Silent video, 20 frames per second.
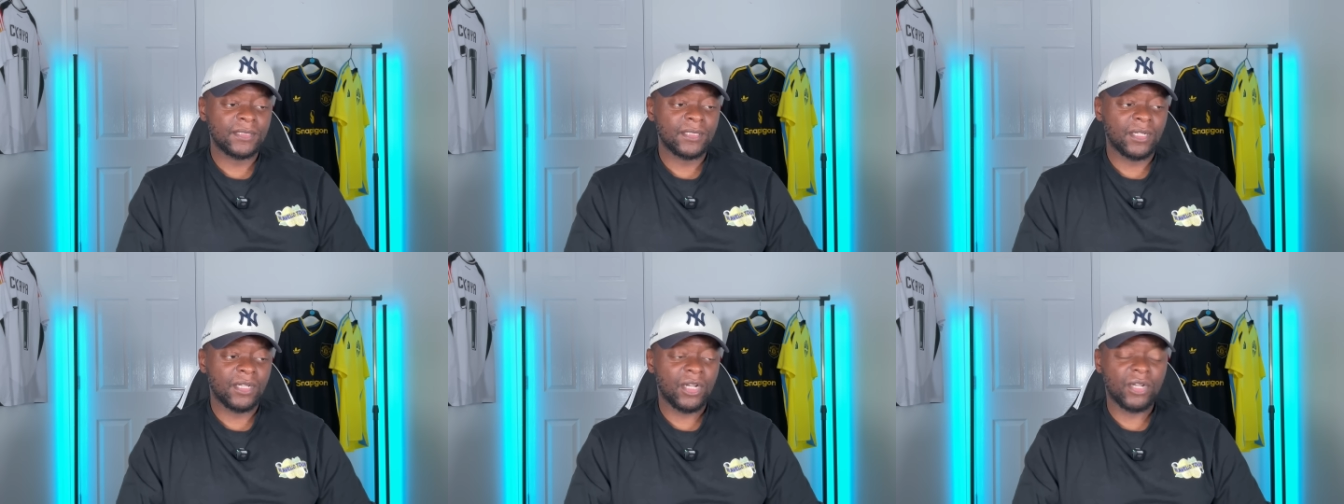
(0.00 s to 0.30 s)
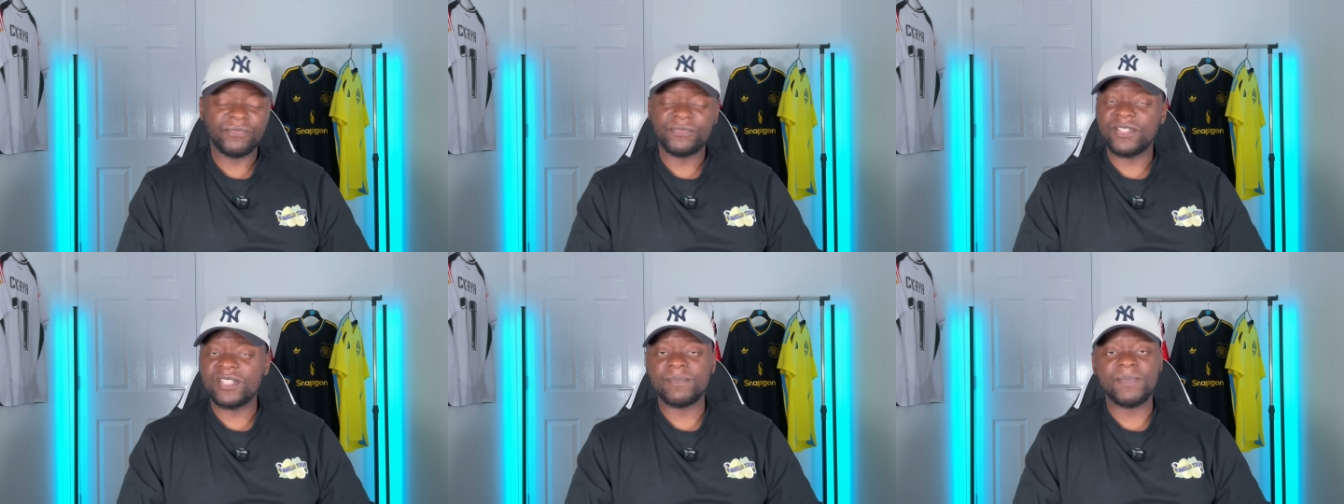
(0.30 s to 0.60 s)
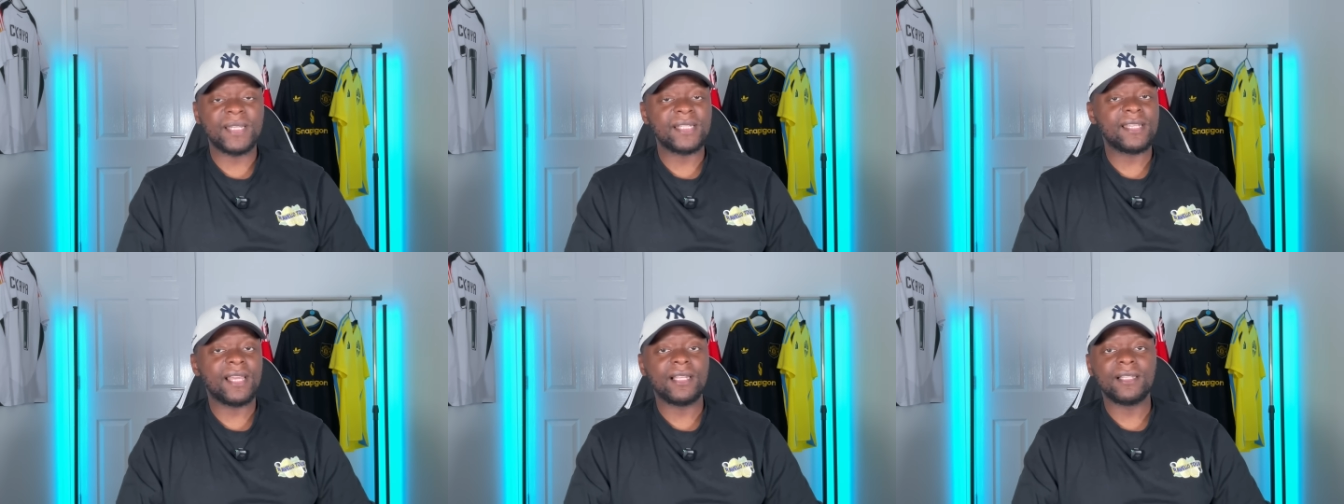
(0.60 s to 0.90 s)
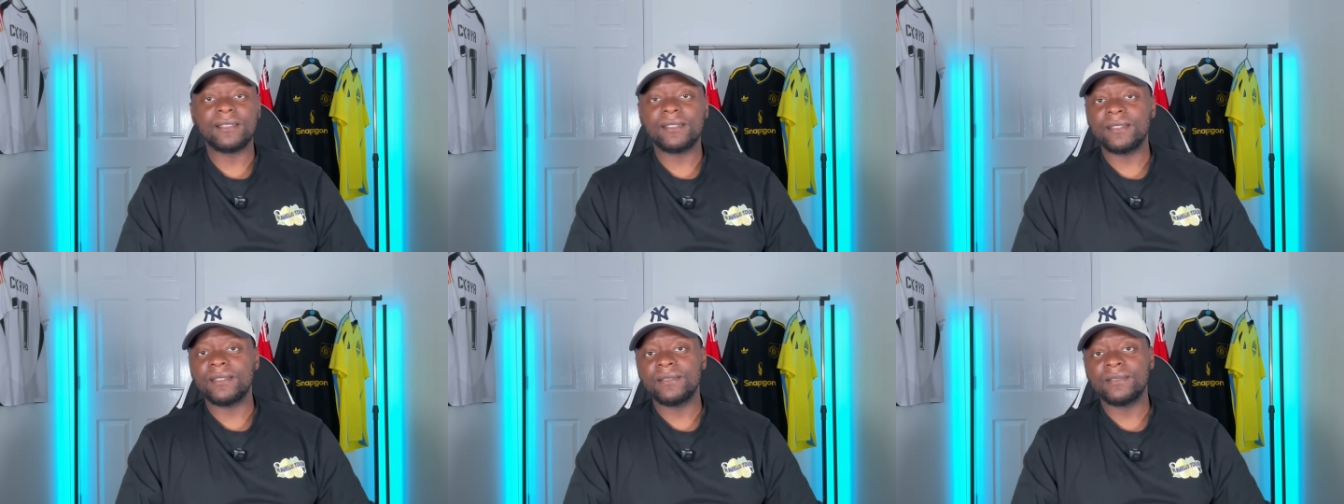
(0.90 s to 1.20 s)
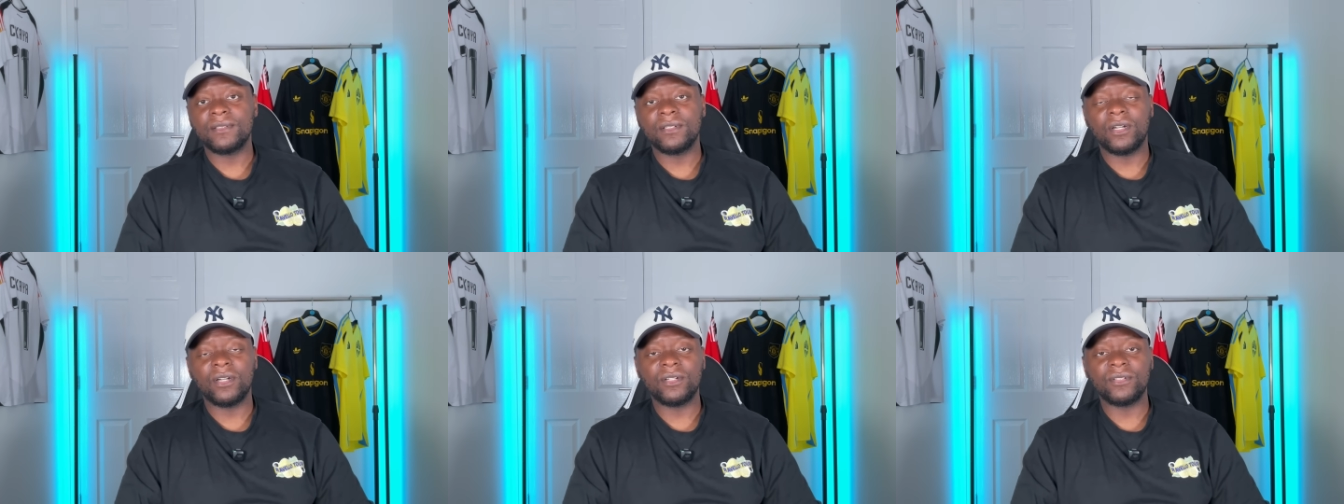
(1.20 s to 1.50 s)
of this mentality
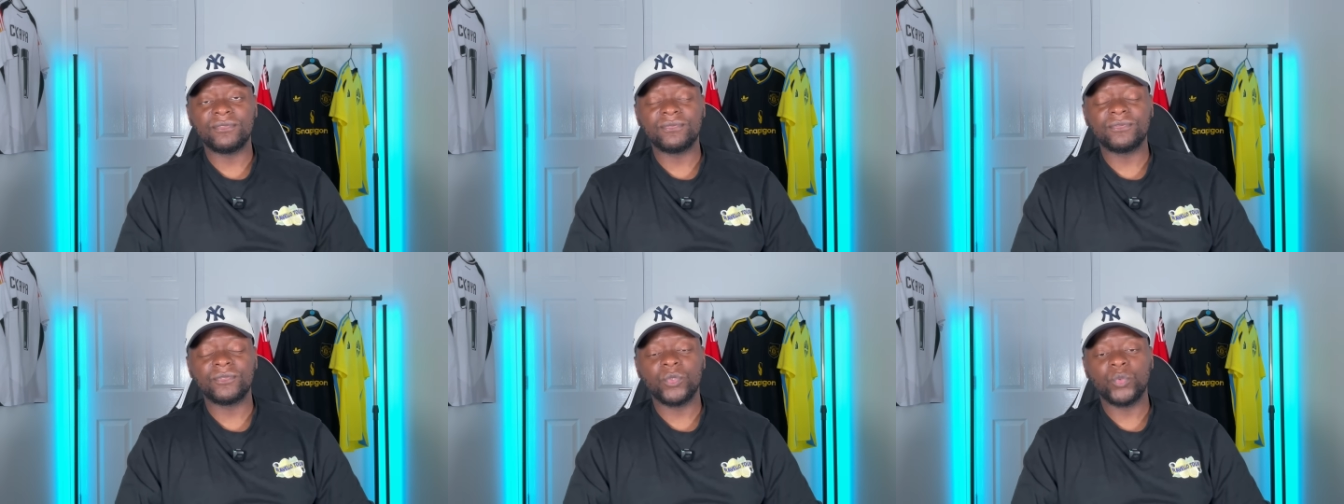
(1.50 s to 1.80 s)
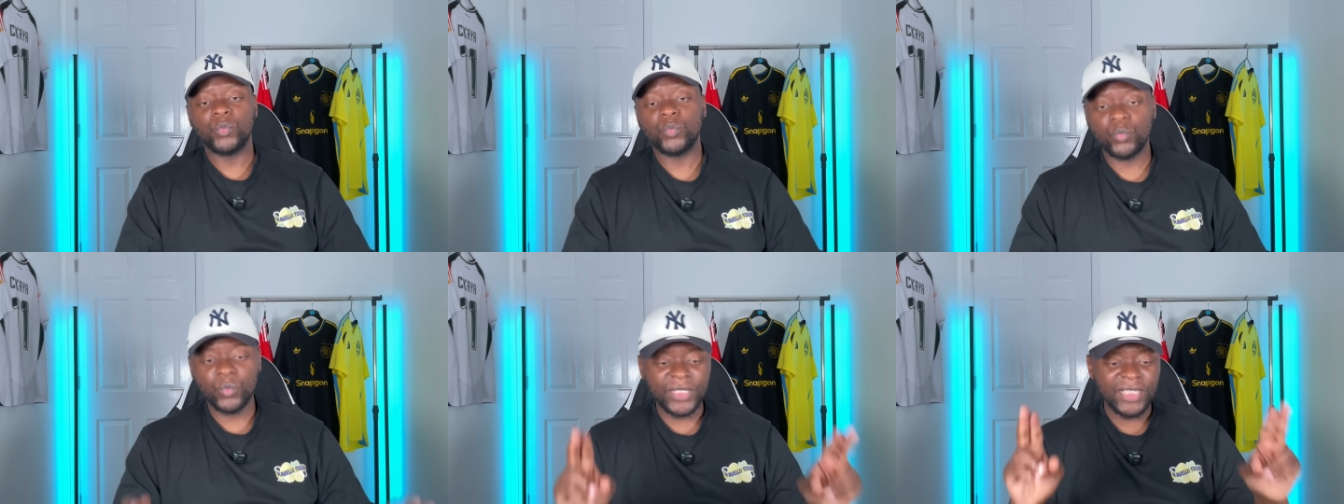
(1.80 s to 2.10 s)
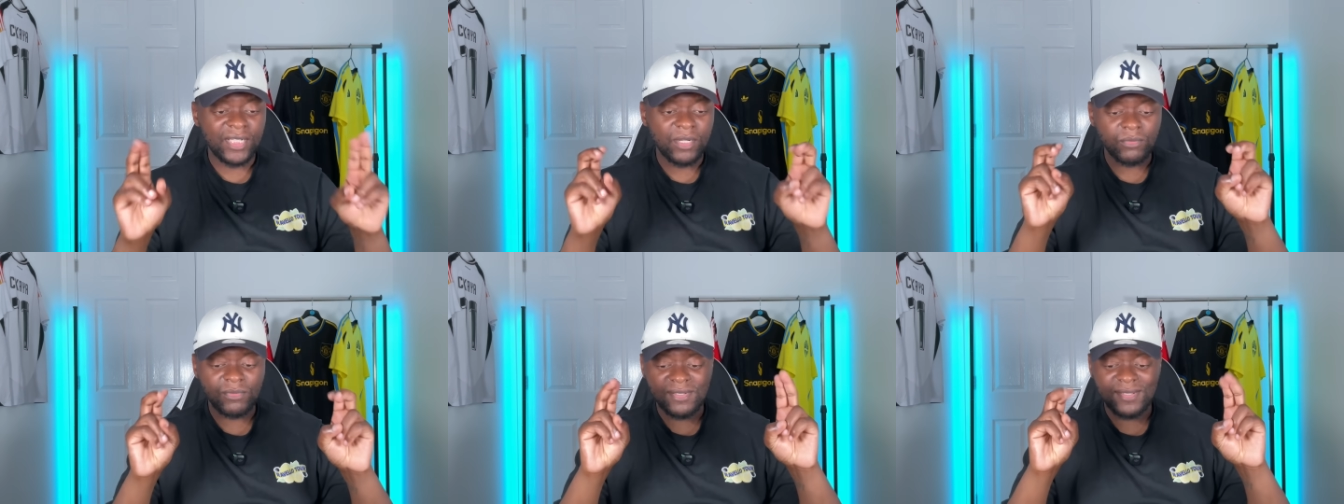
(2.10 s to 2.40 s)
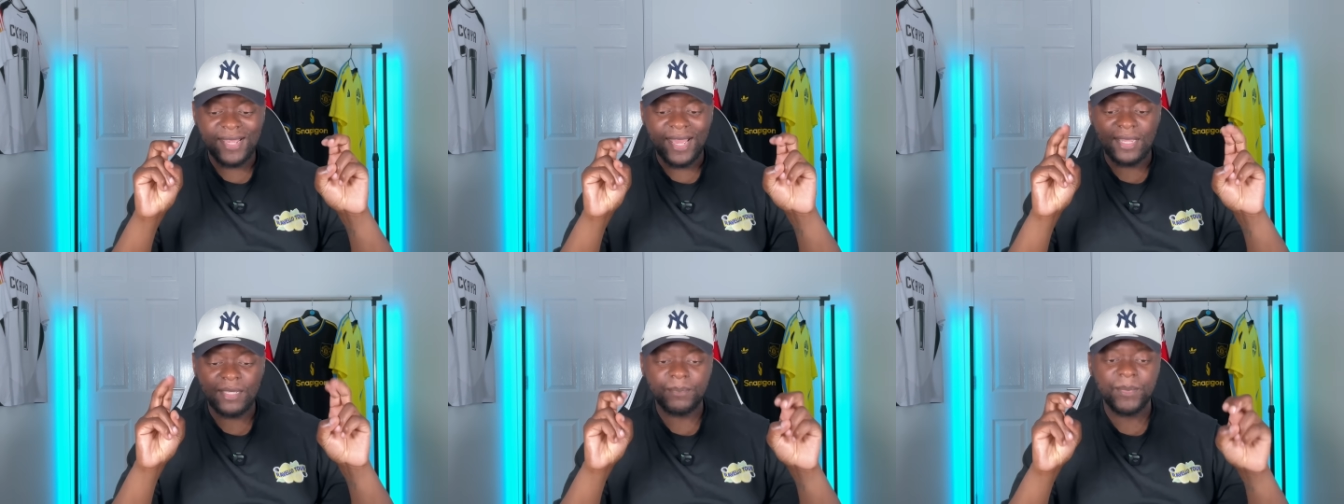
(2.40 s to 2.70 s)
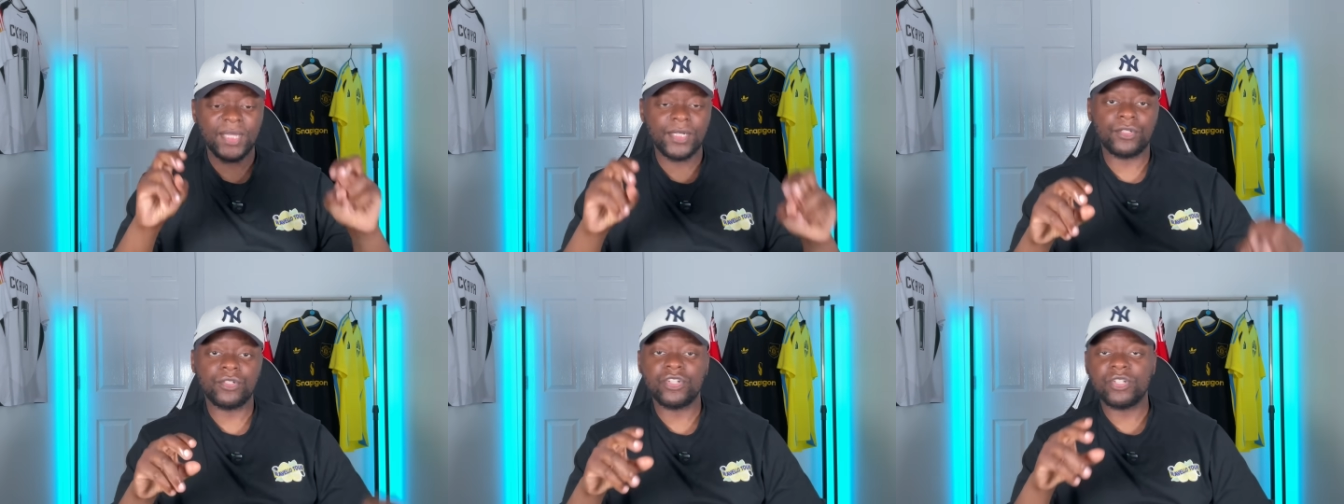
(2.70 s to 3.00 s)
of we don't sack
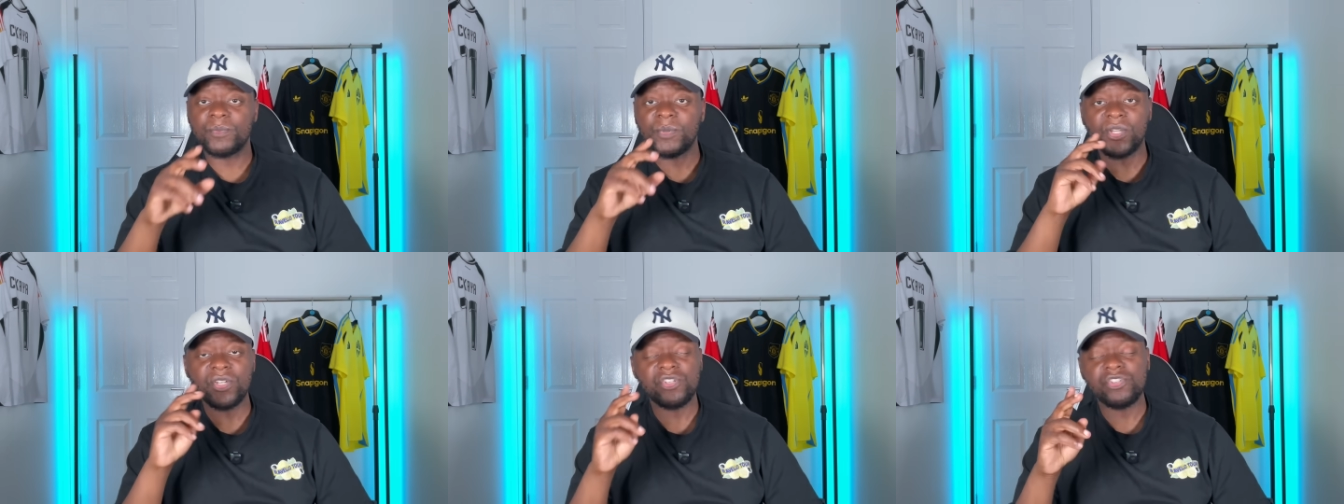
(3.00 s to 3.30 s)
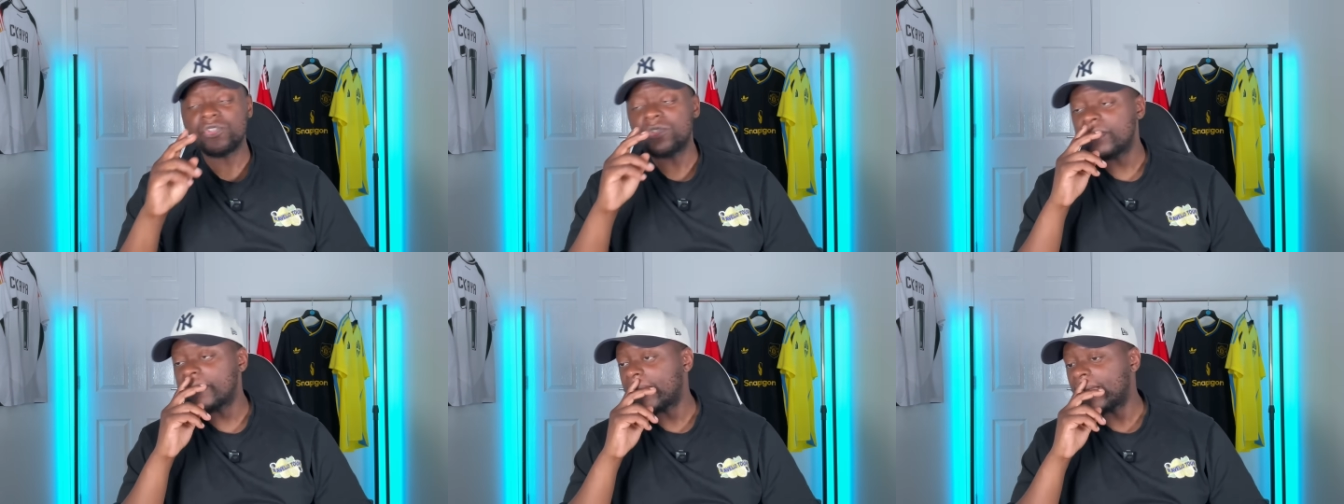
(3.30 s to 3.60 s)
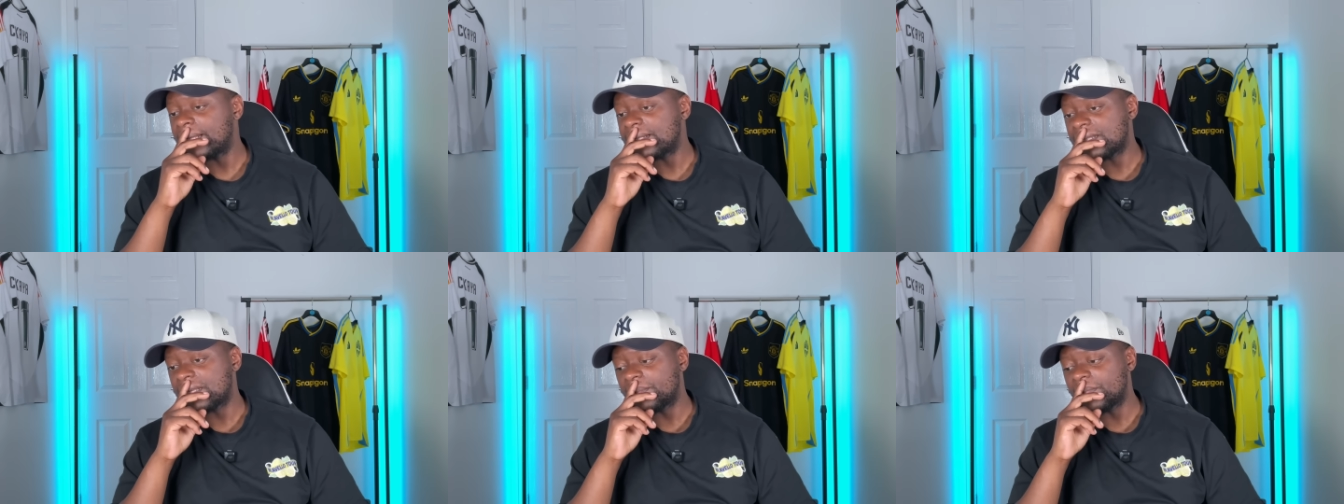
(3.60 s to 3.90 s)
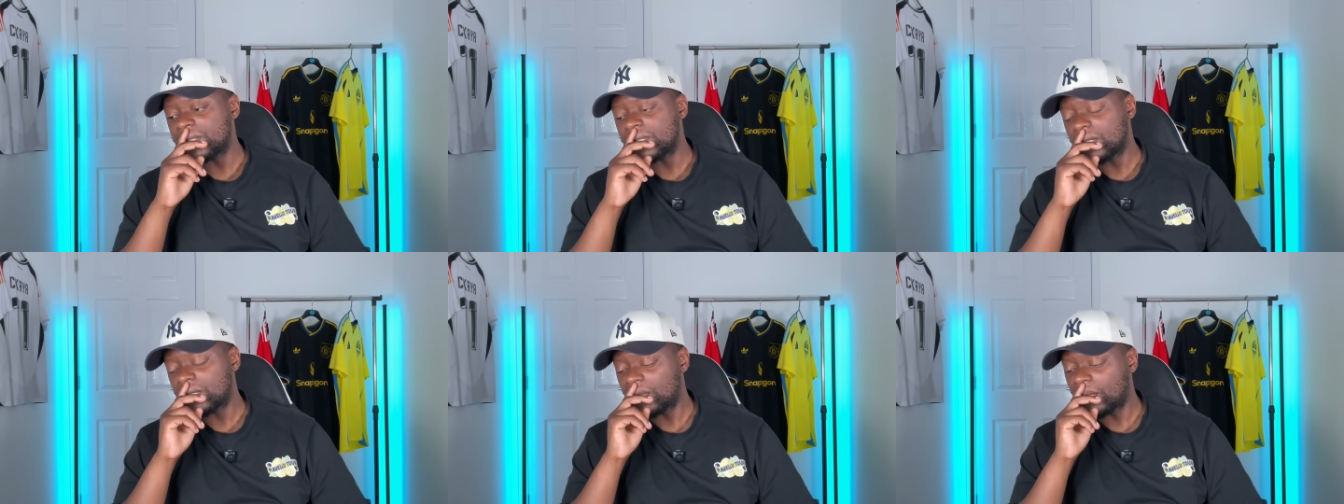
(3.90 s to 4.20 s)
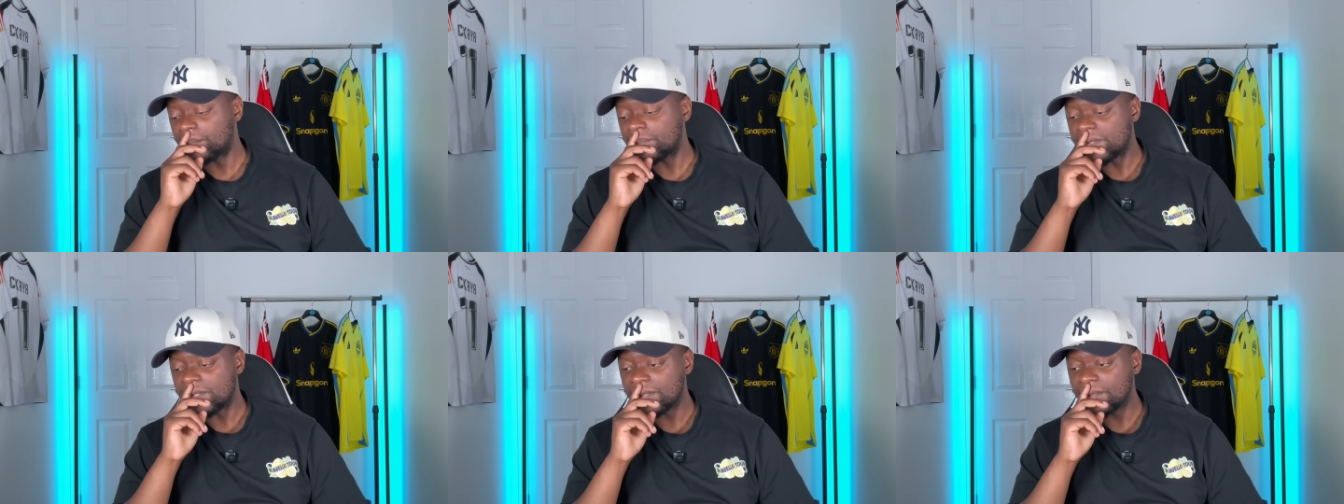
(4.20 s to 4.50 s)
managers, because you look at some of the
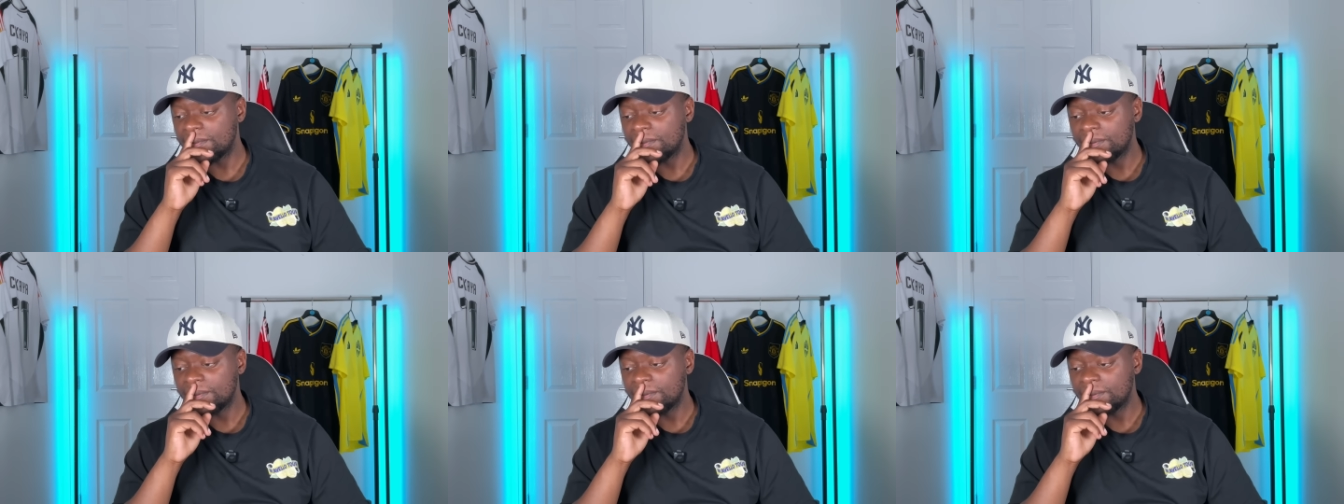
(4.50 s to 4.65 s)
clubs,